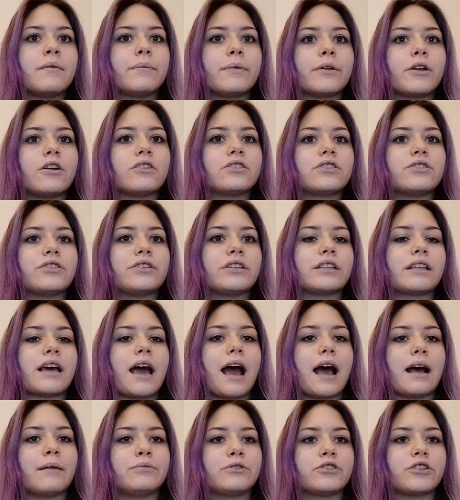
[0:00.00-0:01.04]
but also to
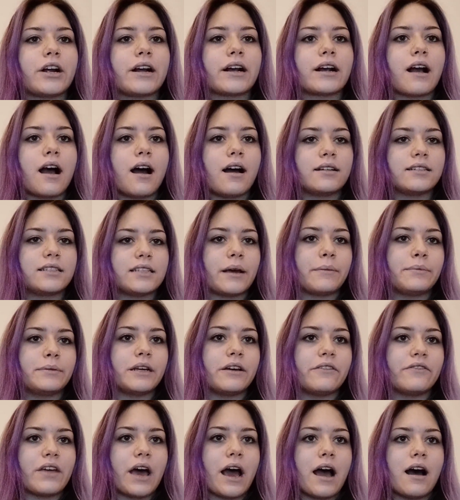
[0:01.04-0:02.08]
the abstract concept
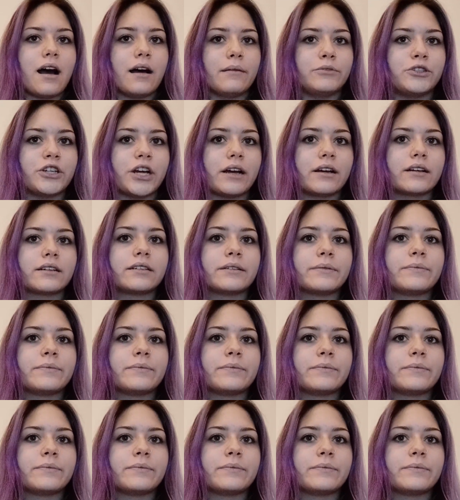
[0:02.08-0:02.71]
of that object.